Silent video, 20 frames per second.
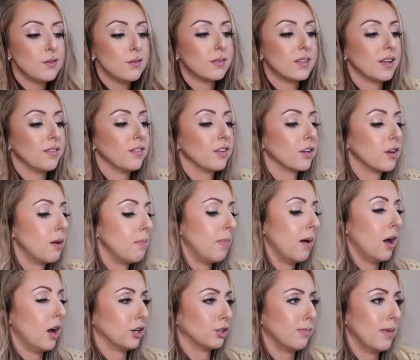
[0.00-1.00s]
used. I've looked on
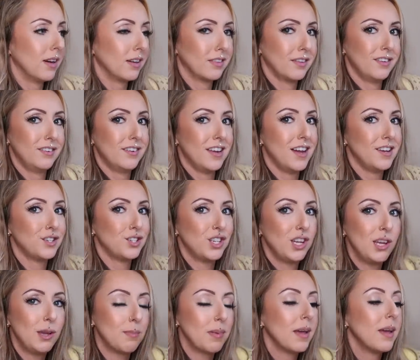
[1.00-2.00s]
Poshmark, they're not
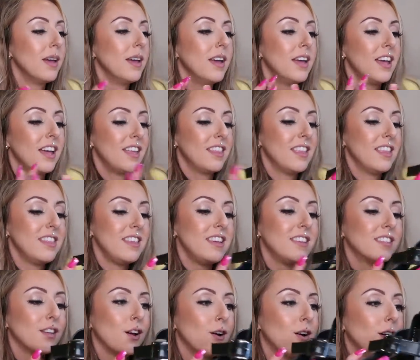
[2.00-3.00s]
cheap. And then
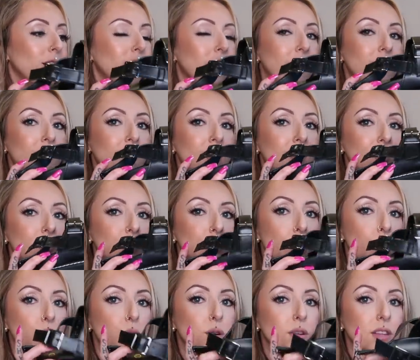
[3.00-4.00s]
these are
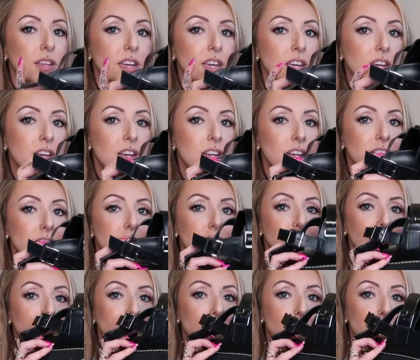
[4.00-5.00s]
totally
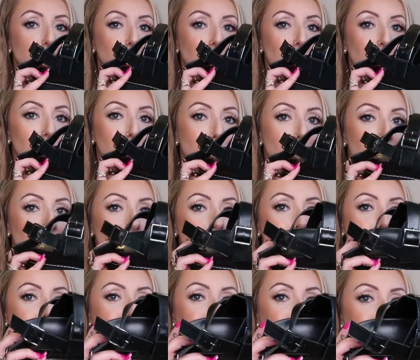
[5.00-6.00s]
like a Doc
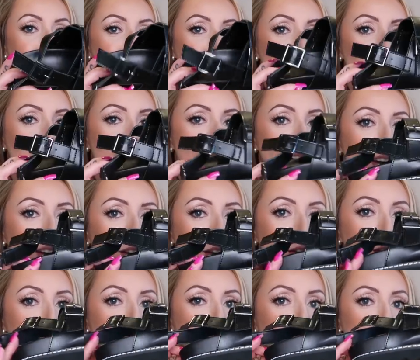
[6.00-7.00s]
Marten
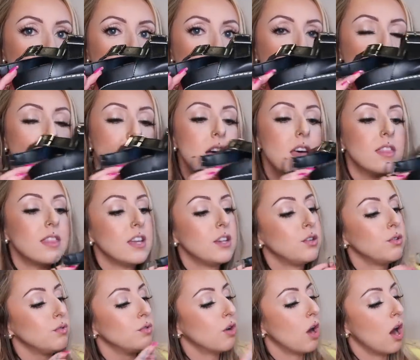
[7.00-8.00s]
style shoe. They
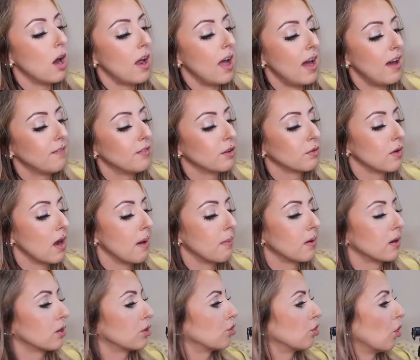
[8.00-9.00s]
do not have the
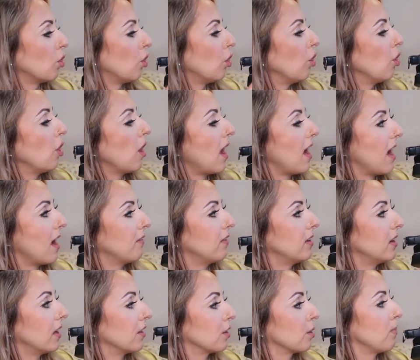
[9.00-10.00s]
rubber sole. I have
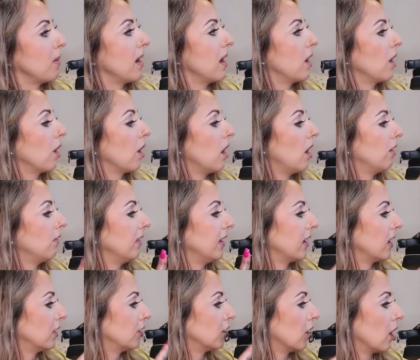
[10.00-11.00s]
another pair of
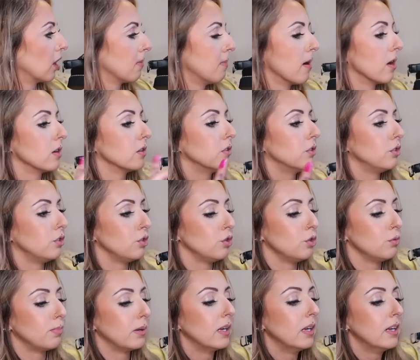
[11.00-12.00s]
like a Doc Marten
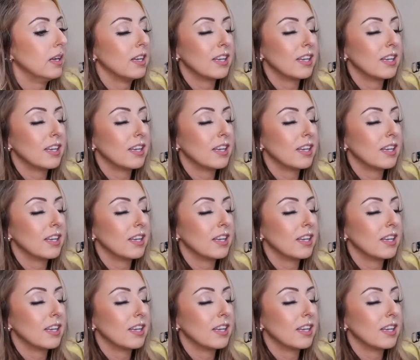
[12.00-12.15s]
dupe